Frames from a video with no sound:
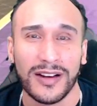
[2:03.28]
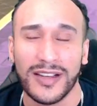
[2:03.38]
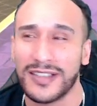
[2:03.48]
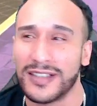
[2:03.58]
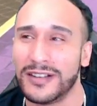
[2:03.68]

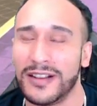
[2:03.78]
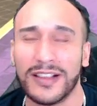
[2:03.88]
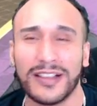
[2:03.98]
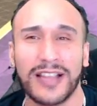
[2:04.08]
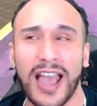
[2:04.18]
Listen,
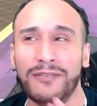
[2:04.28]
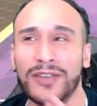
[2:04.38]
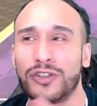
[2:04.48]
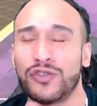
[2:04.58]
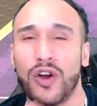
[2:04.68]

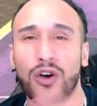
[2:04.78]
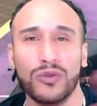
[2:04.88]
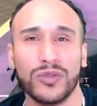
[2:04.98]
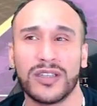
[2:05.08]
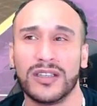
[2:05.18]
having
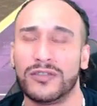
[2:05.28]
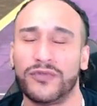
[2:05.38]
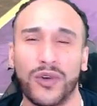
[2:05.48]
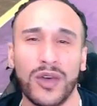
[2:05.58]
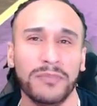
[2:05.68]
trolls,
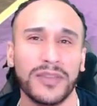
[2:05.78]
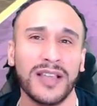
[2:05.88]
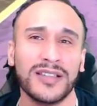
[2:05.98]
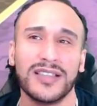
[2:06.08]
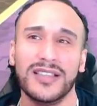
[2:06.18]
Floyd,
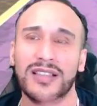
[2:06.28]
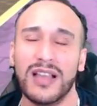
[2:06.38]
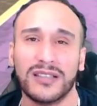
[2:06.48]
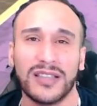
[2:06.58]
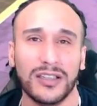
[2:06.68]
that's
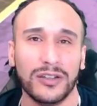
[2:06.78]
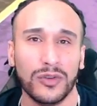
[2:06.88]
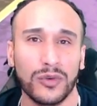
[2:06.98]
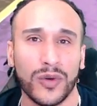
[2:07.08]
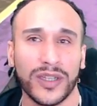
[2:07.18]
nothing
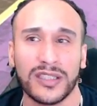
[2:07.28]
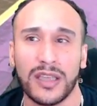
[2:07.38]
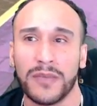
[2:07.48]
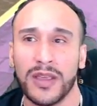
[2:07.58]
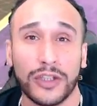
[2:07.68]
new,
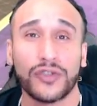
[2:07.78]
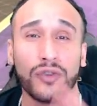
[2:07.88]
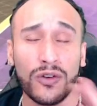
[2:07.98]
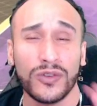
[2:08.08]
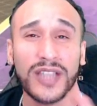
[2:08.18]
except the
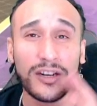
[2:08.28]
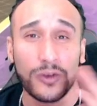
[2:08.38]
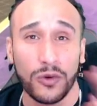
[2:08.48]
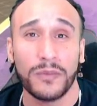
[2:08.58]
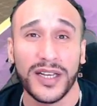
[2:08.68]
trolls that
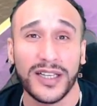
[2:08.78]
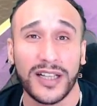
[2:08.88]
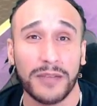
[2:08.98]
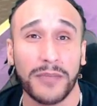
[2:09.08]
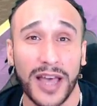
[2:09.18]
normally
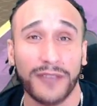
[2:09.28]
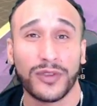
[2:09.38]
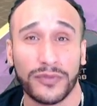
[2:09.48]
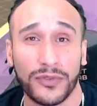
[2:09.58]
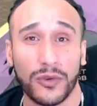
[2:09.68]
come
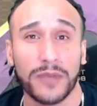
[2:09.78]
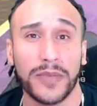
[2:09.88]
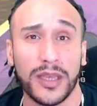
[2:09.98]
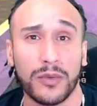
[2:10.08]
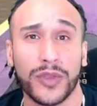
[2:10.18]
after Floyd
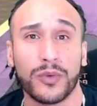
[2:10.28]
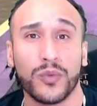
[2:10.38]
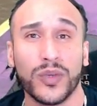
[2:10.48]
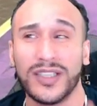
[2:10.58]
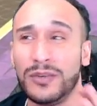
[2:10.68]

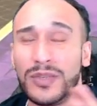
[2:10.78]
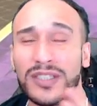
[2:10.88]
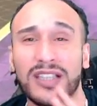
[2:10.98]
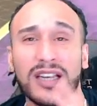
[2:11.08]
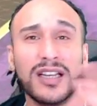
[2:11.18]
Mayweather, it was
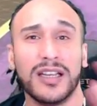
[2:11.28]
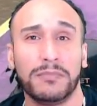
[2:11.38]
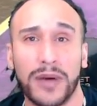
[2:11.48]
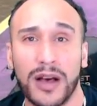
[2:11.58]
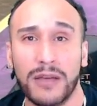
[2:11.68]
done in
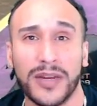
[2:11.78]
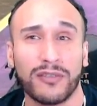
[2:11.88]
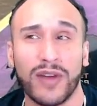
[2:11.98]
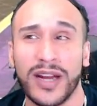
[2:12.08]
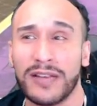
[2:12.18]

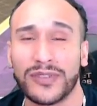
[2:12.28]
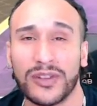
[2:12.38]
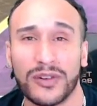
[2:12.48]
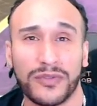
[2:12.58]
public right after a